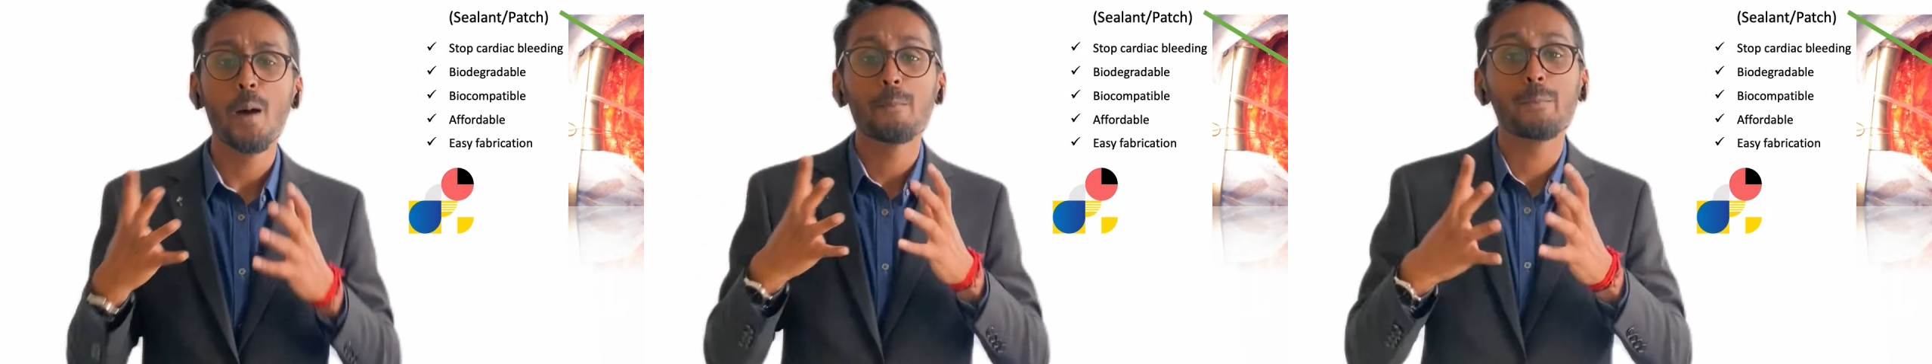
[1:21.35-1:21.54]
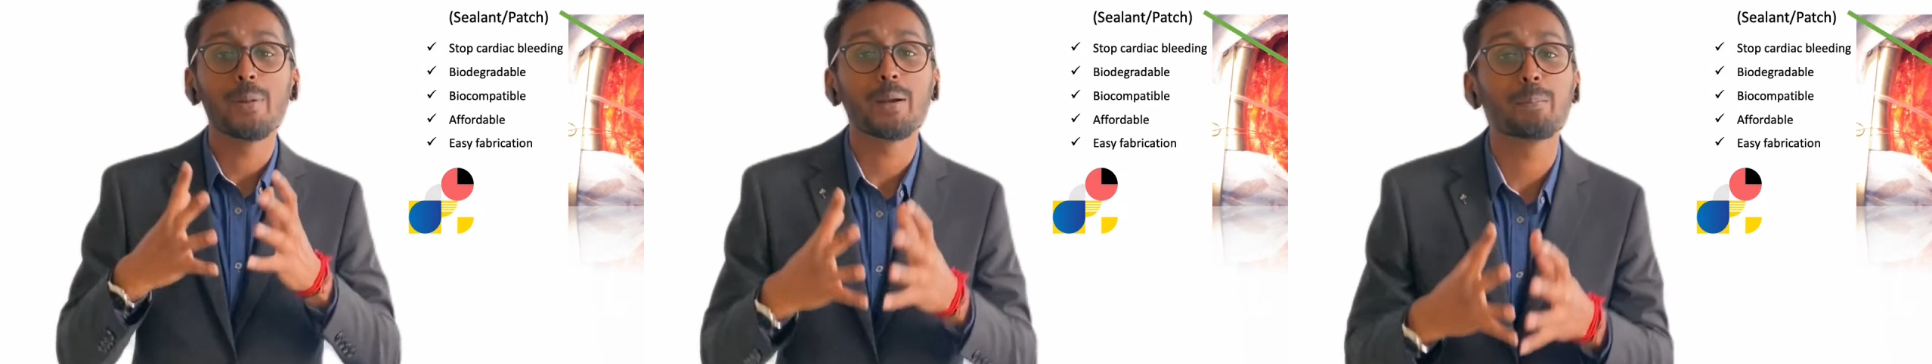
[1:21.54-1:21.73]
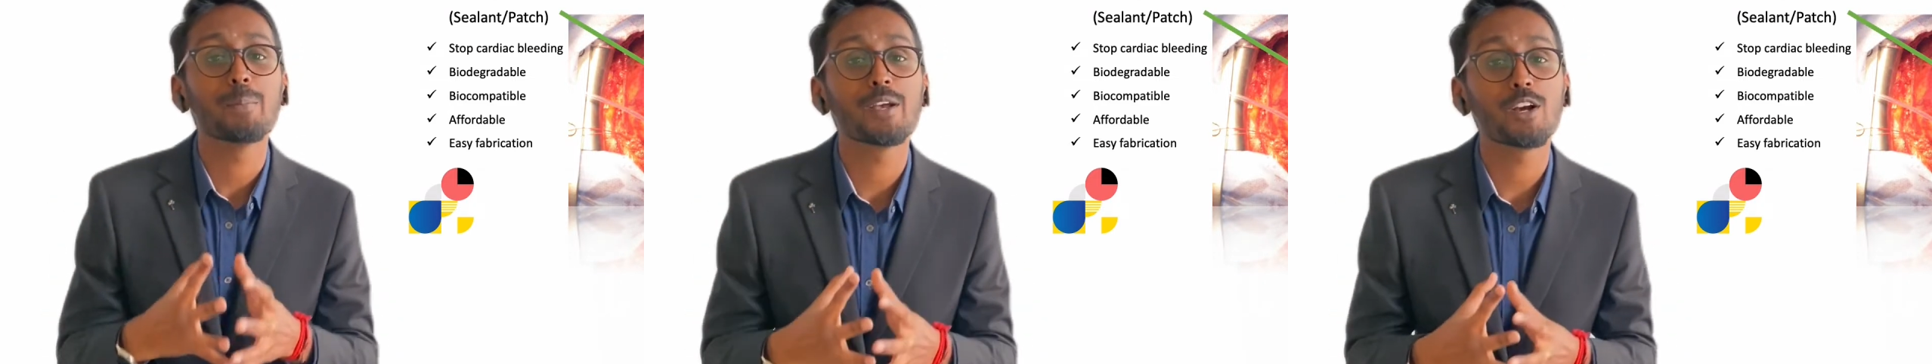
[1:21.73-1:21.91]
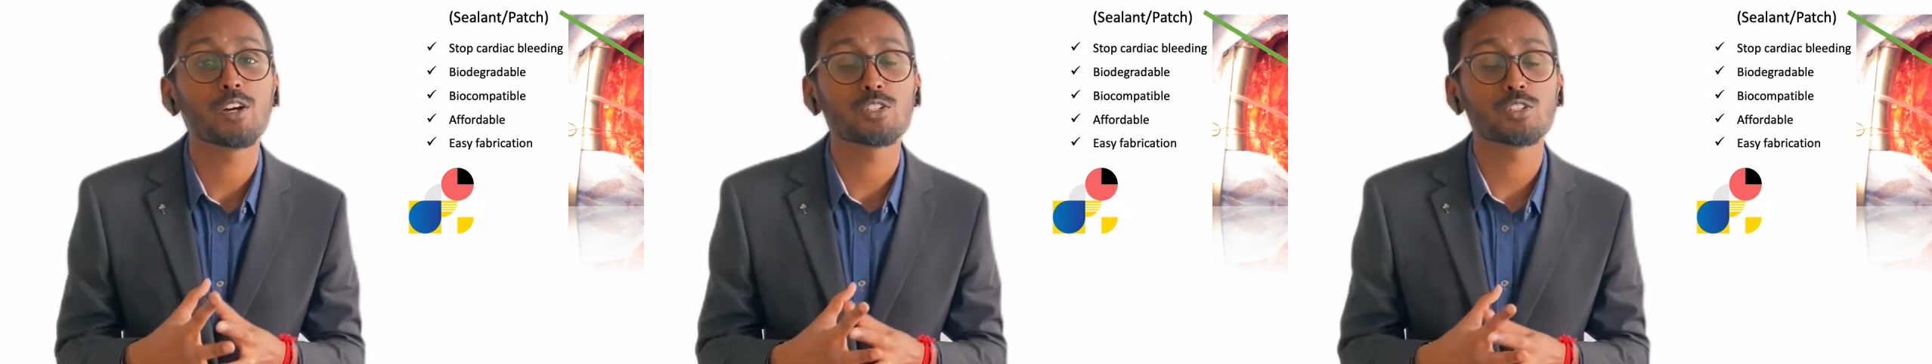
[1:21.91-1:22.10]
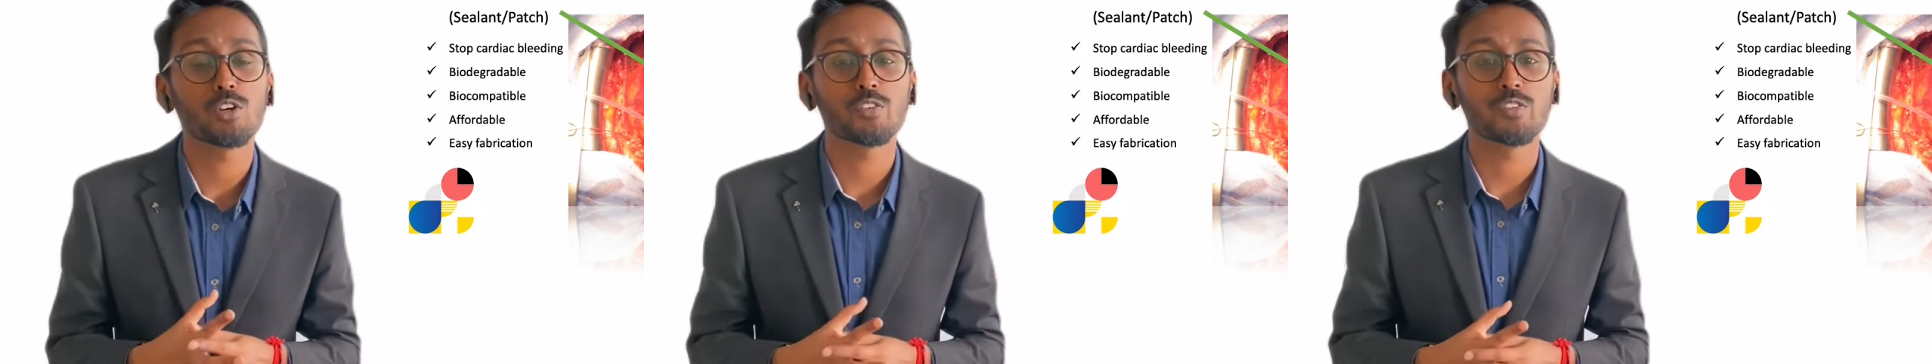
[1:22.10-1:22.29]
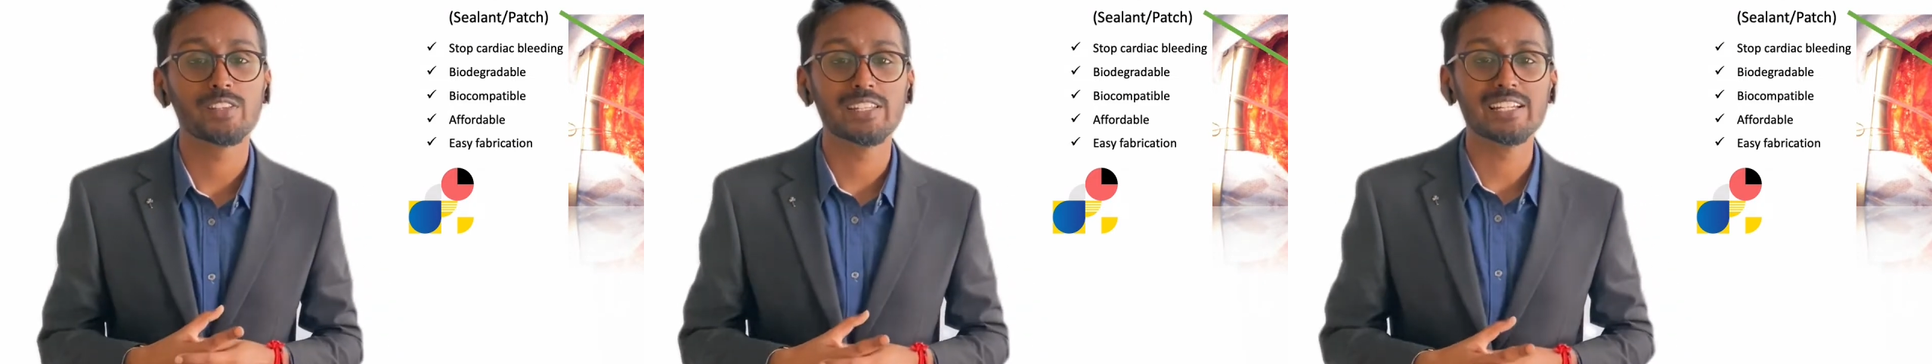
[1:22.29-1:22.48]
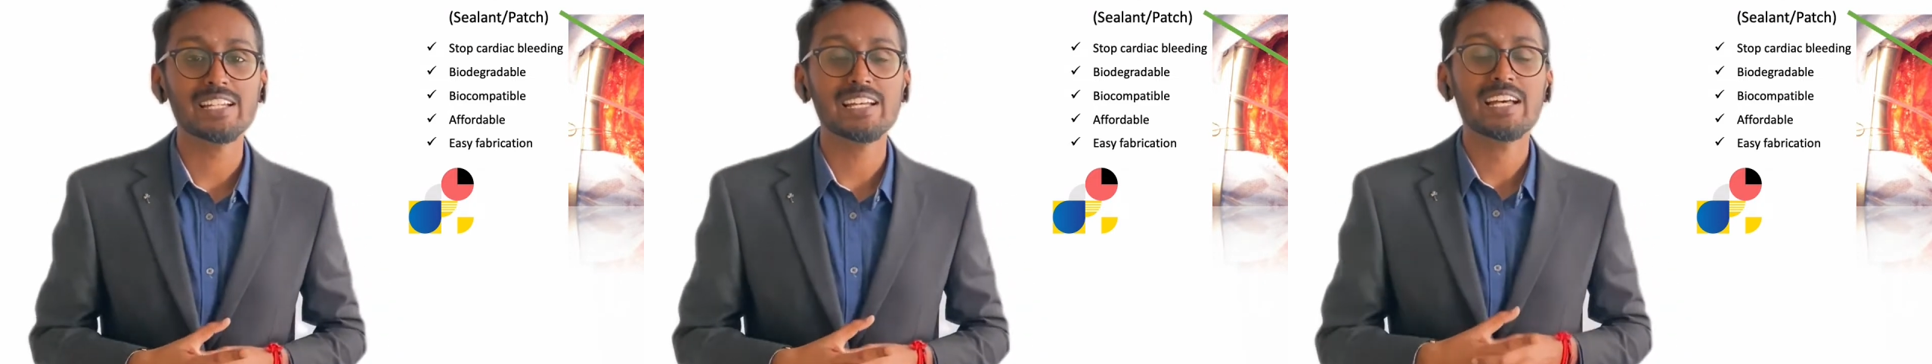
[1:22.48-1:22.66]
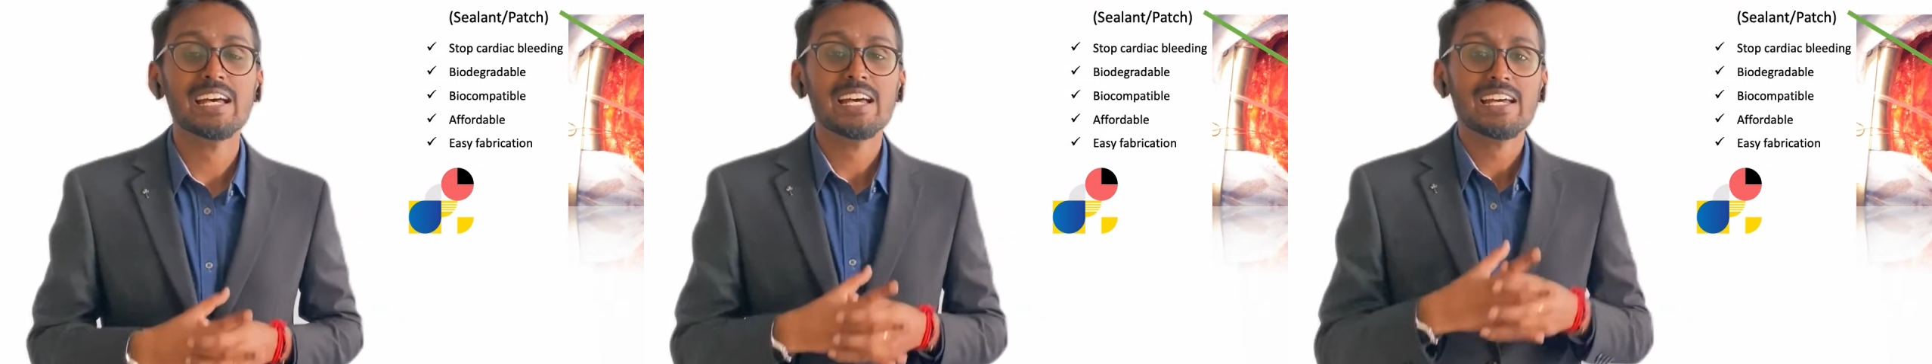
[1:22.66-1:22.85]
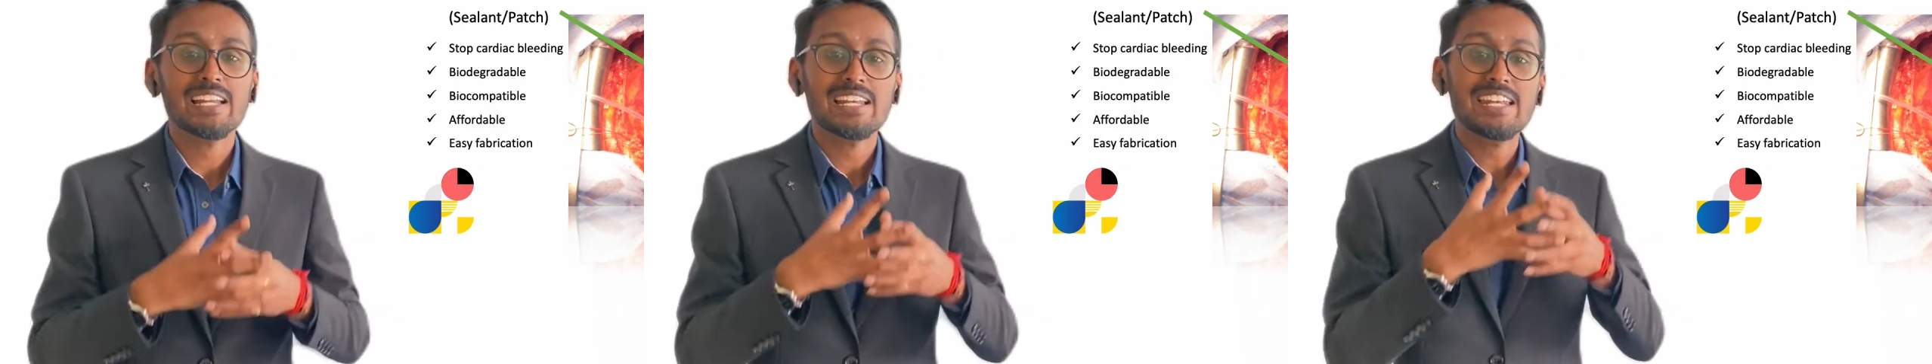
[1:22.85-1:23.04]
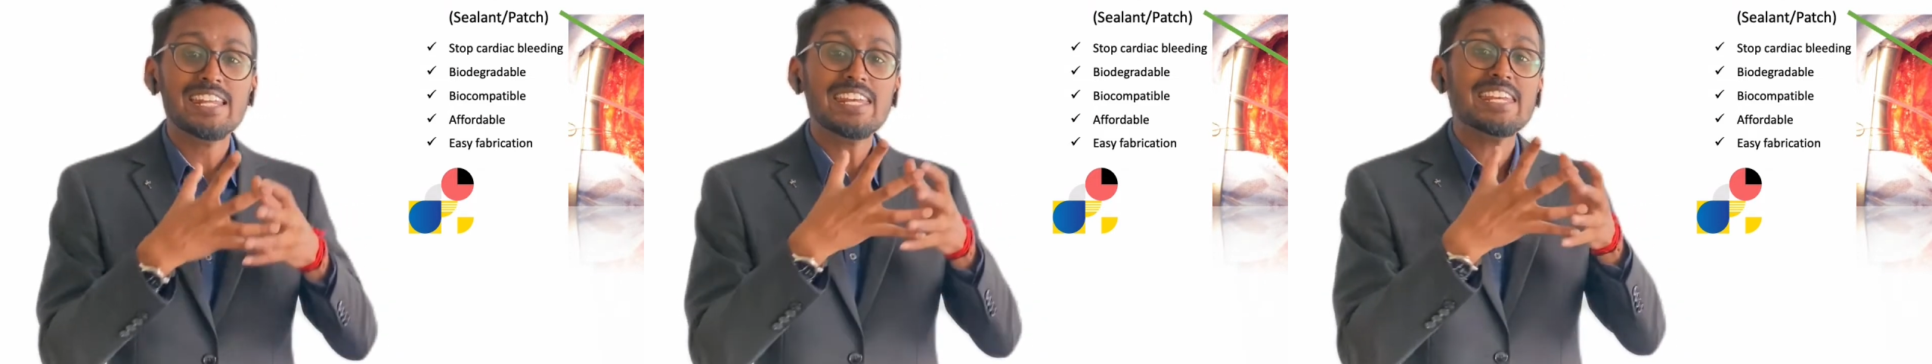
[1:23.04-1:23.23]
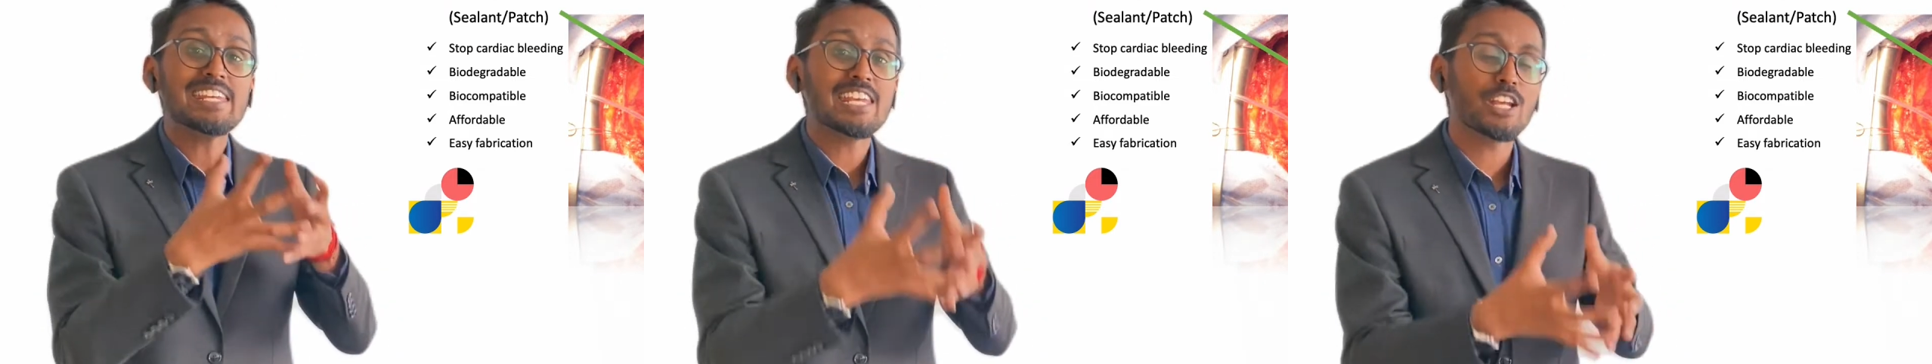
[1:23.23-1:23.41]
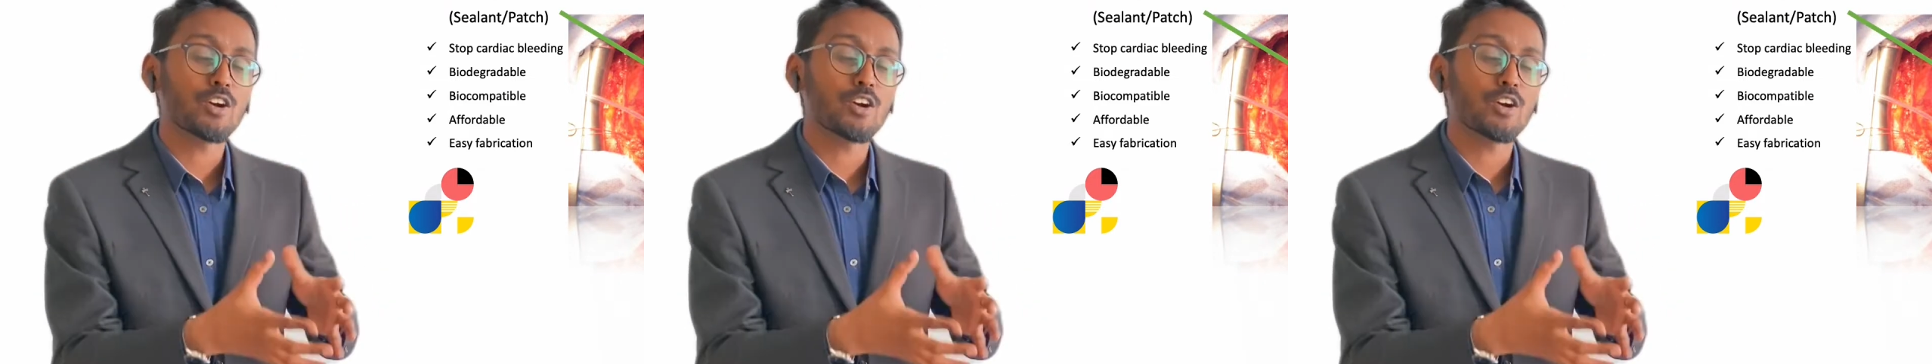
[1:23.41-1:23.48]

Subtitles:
but because of the leaking